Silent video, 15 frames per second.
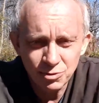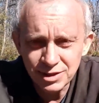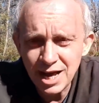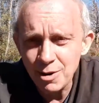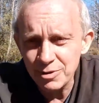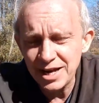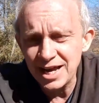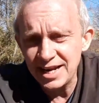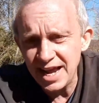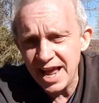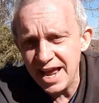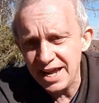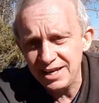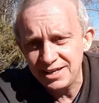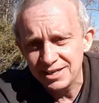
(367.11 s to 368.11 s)
Well, now we got
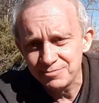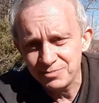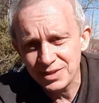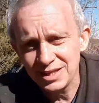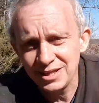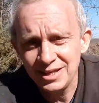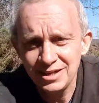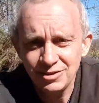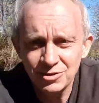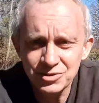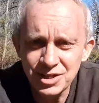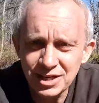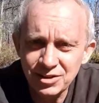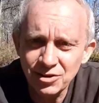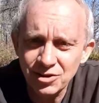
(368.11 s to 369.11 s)
eight, and it
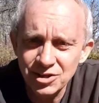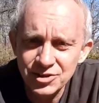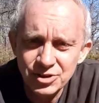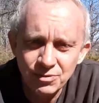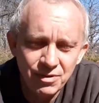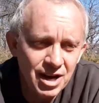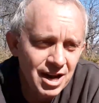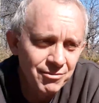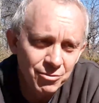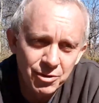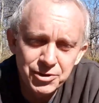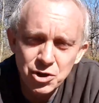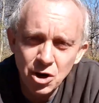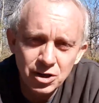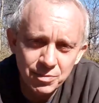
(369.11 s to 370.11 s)
looks like they're going to survive. And
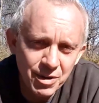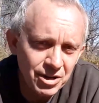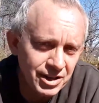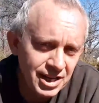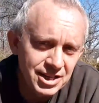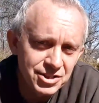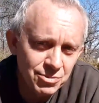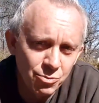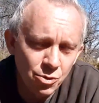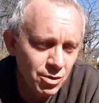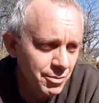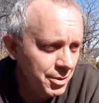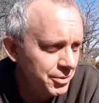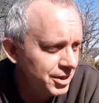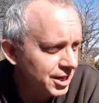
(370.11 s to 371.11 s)
we talked about getting some
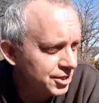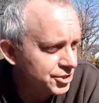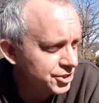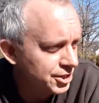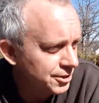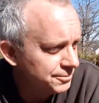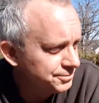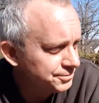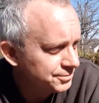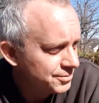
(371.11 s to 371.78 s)
more maybe next year.